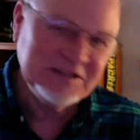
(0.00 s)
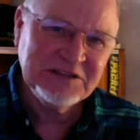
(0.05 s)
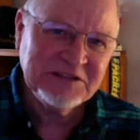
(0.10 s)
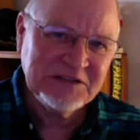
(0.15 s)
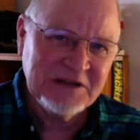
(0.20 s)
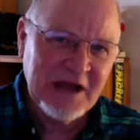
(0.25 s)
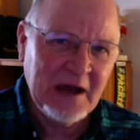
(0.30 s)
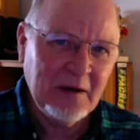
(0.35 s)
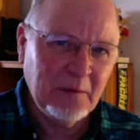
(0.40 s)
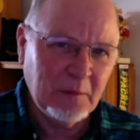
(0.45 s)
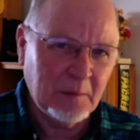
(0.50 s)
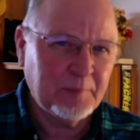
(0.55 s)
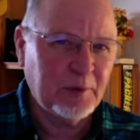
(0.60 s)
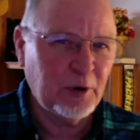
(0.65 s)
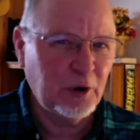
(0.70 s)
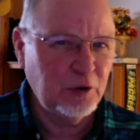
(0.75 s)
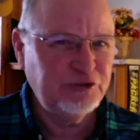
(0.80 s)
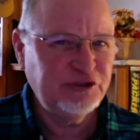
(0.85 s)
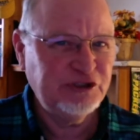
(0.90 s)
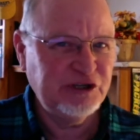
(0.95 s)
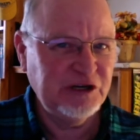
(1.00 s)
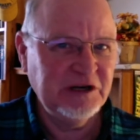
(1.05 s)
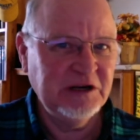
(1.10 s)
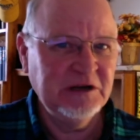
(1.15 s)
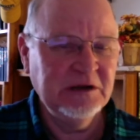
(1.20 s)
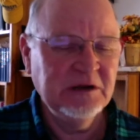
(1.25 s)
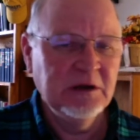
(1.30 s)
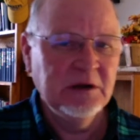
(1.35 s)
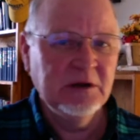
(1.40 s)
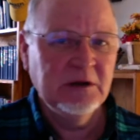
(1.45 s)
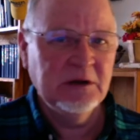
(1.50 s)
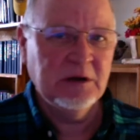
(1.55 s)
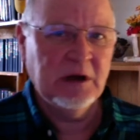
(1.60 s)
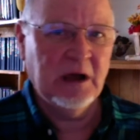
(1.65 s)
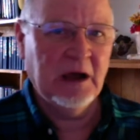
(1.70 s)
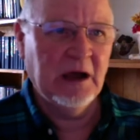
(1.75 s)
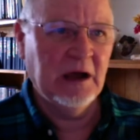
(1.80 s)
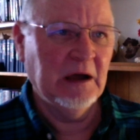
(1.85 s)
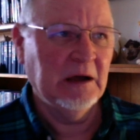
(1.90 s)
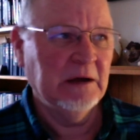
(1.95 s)
is now approaching
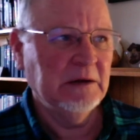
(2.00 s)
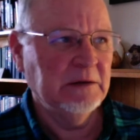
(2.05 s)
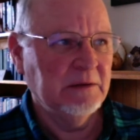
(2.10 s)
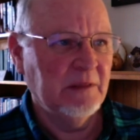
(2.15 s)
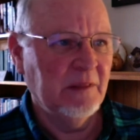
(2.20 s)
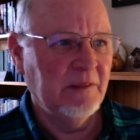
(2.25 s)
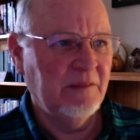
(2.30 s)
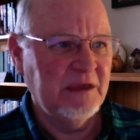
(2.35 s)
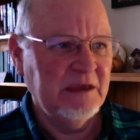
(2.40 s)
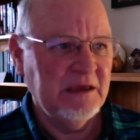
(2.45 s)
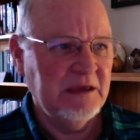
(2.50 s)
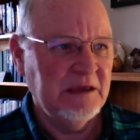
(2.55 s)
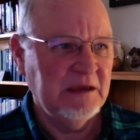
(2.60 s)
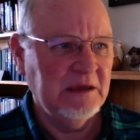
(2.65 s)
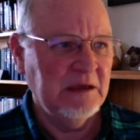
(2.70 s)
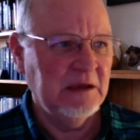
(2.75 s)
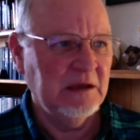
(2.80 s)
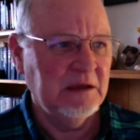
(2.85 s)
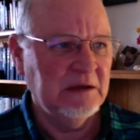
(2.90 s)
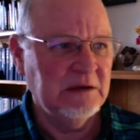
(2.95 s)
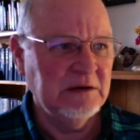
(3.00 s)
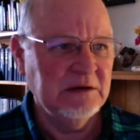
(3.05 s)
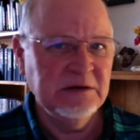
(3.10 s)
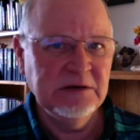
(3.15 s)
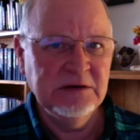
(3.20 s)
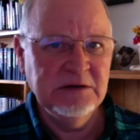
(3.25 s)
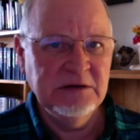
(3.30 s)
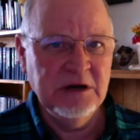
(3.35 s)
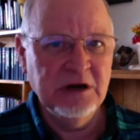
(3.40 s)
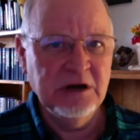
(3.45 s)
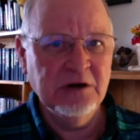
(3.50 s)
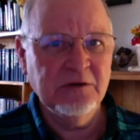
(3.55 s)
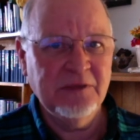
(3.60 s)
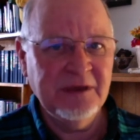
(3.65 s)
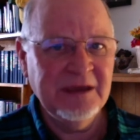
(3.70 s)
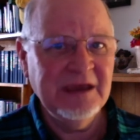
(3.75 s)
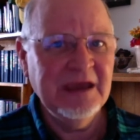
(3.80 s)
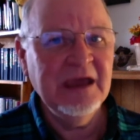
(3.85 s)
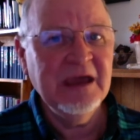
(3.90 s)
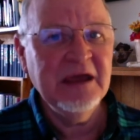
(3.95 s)
the near
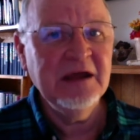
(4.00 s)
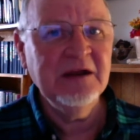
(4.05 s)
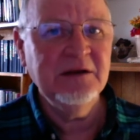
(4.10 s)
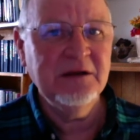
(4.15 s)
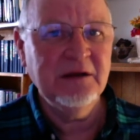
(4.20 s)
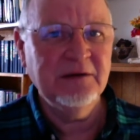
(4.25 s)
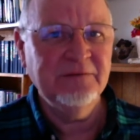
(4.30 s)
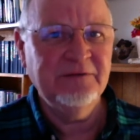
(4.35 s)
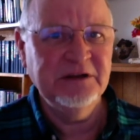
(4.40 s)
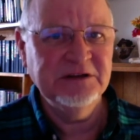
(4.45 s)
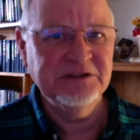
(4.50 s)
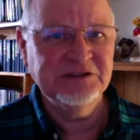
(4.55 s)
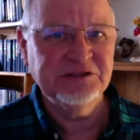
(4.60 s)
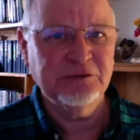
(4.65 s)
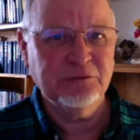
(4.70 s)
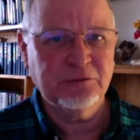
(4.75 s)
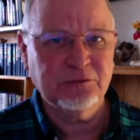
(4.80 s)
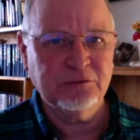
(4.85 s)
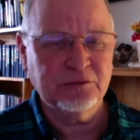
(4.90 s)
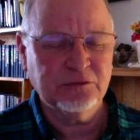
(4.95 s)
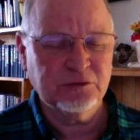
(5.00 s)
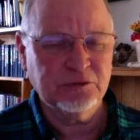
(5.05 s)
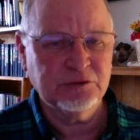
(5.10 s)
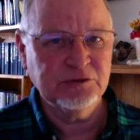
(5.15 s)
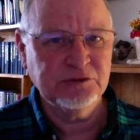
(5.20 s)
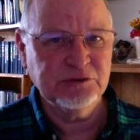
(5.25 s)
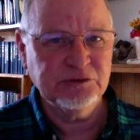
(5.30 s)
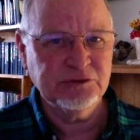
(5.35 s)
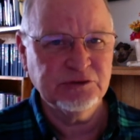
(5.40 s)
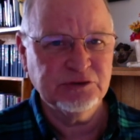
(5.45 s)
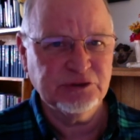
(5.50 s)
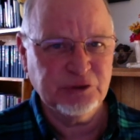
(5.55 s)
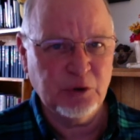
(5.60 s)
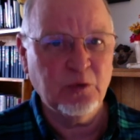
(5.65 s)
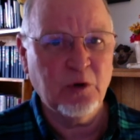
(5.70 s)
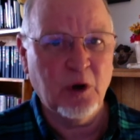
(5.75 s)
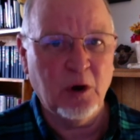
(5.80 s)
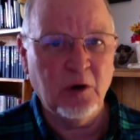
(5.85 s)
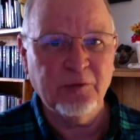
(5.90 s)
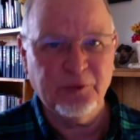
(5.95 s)
the end of his
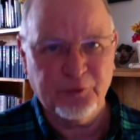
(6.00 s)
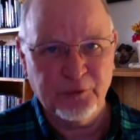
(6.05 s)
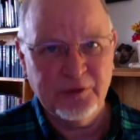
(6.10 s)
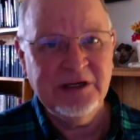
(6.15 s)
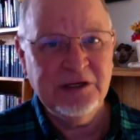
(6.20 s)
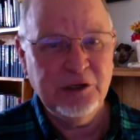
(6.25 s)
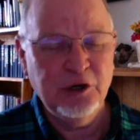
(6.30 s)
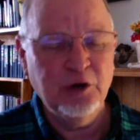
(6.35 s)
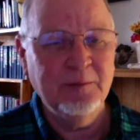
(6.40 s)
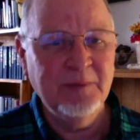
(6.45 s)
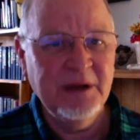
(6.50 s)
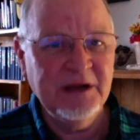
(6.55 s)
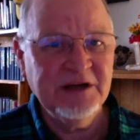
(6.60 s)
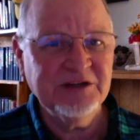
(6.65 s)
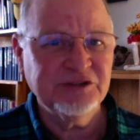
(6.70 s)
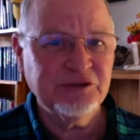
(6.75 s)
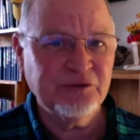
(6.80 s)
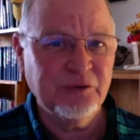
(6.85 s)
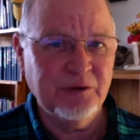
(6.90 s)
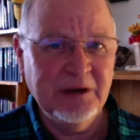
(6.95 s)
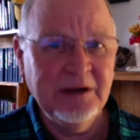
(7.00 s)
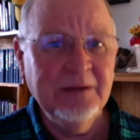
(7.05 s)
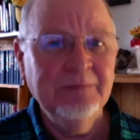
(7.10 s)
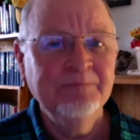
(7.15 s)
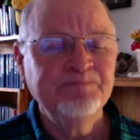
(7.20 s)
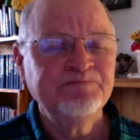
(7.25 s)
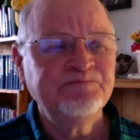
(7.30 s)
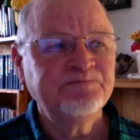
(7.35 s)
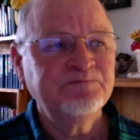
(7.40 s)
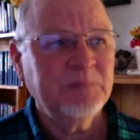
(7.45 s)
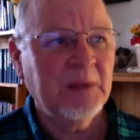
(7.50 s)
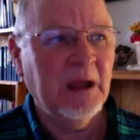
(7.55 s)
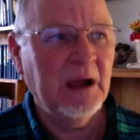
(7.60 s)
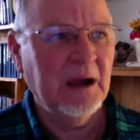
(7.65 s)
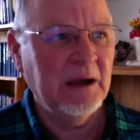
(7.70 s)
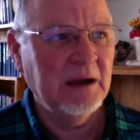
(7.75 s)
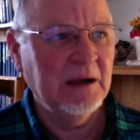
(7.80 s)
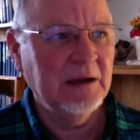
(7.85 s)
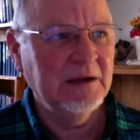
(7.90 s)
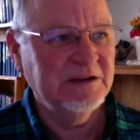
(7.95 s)
so-called 3-year ministry.
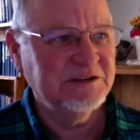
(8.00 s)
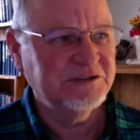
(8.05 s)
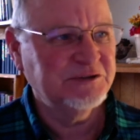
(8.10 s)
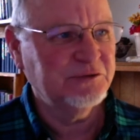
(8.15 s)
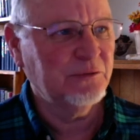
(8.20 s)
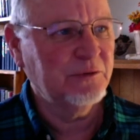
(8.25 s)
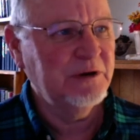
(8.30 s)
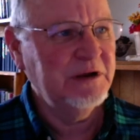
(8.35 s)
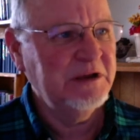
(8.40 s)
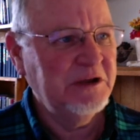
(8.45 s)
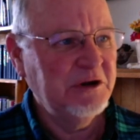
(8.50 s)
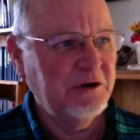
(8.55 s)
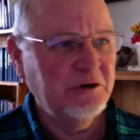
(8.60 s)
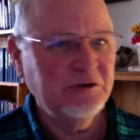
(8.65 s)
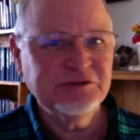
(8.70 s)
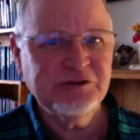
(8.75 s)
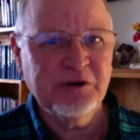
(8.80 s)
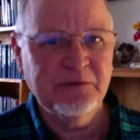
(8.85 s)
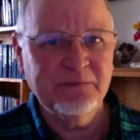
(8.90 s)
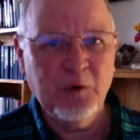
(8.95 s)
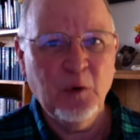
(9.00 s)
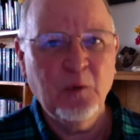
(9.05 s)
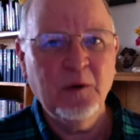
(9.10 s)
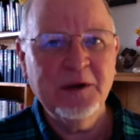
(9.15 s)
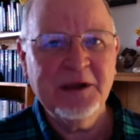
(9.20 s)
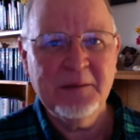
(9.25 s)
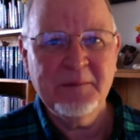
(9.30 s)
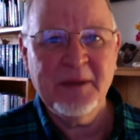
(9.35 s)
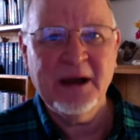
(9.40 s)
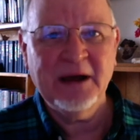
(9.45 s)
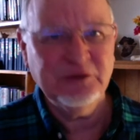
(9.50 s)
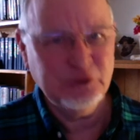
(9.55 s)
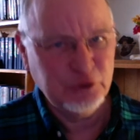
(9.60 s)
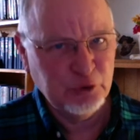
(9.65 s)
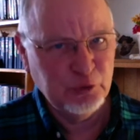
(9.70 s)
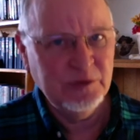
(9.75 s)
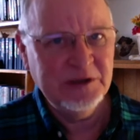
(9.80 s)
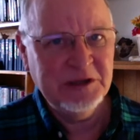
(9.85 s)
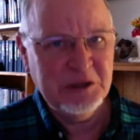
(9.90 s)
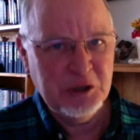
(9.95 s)
His 3 years of going about
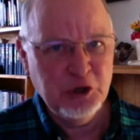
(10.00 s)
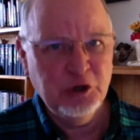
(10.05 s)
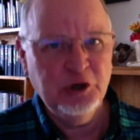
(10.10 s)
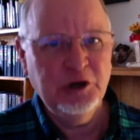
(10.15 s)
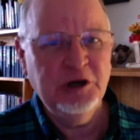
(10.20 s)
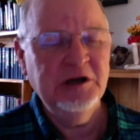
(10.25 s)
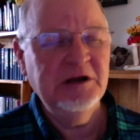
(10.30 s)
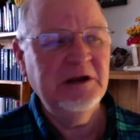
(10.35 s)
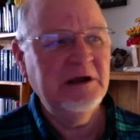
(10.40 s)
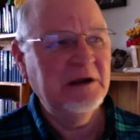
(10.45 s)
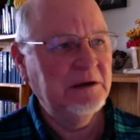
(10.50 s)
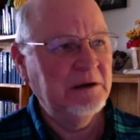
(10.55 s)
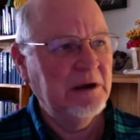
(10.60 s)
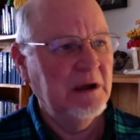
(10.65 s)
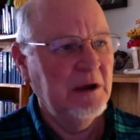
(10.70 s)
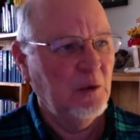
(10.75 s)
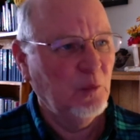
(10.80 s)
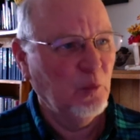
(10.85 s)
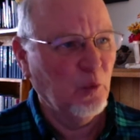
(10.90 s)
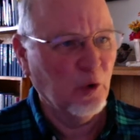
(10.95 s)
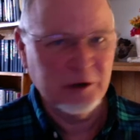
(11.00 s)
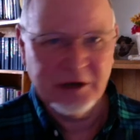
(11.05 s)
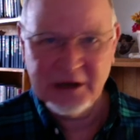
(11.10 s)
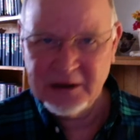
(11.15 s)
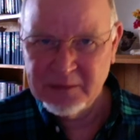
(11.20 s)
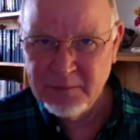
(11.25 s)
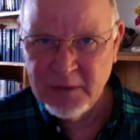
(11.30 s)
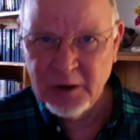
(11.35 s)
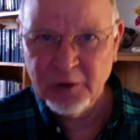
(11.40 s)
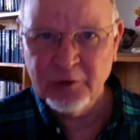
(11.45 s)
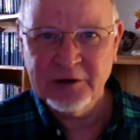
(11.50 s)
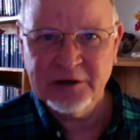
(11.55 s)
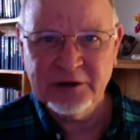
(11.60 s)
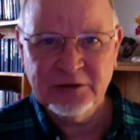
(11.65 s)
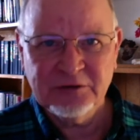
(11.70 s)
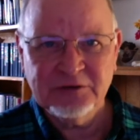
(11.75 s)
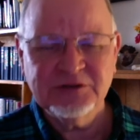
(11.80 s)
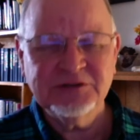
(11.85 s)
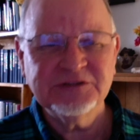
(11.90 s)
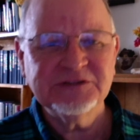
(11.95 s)
doing good and working
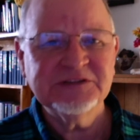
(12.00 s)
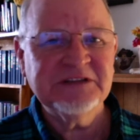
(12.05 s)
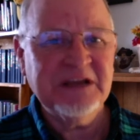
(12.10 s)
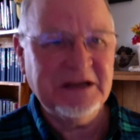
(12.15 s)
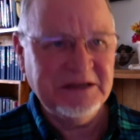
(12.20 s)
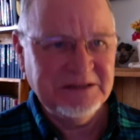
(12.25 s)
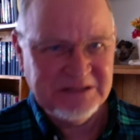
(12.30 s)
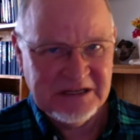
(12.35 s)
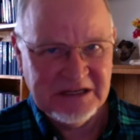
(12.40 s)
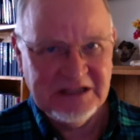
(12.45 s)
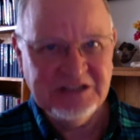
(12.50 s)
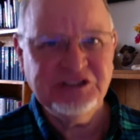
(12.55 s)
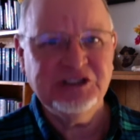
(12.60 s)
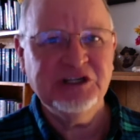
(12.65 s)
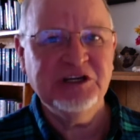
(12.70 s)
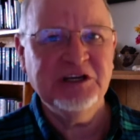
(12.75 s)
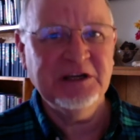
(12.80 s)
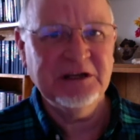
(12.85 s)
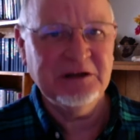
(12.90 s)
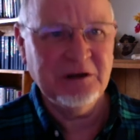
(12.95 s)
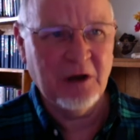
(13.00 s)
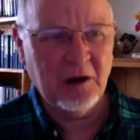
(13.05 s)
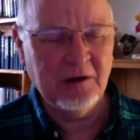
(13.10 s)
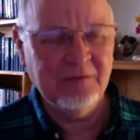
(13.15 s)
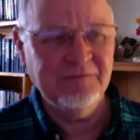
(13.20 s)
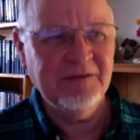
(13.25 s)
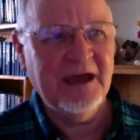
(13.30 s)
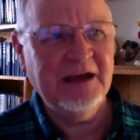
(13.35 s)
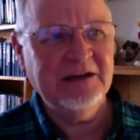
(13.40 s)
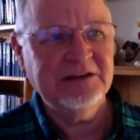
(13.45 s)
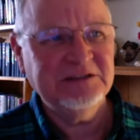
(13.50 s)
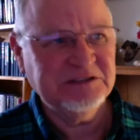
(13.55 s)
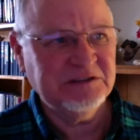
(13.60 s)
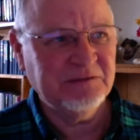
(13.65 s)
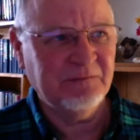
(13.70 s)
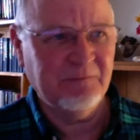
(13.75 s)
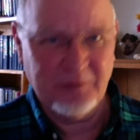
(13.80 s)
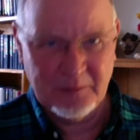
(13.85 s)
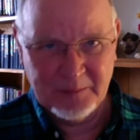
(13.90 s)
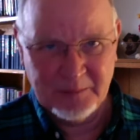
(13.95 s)
miracles and teaching and all of that
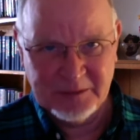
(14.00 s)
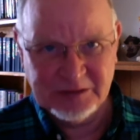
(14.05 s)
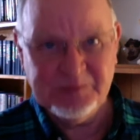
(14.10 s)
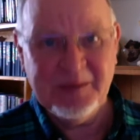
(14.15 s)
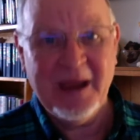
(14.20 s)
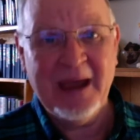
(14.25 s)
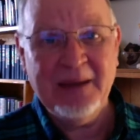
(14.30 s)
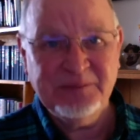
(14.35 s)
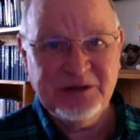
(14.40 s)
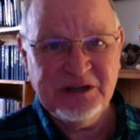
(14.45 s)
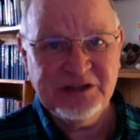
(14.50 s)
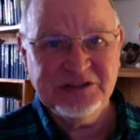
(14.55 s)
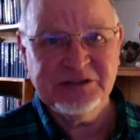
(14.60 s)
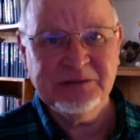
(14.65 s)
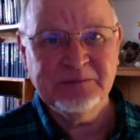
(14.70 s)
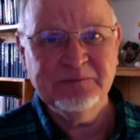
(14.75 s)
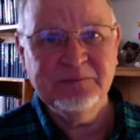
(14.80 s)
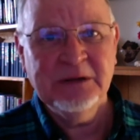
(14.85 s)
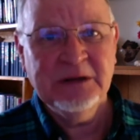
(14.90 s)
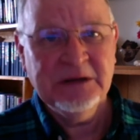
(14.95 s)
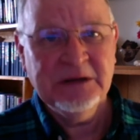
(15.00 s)
from his baptism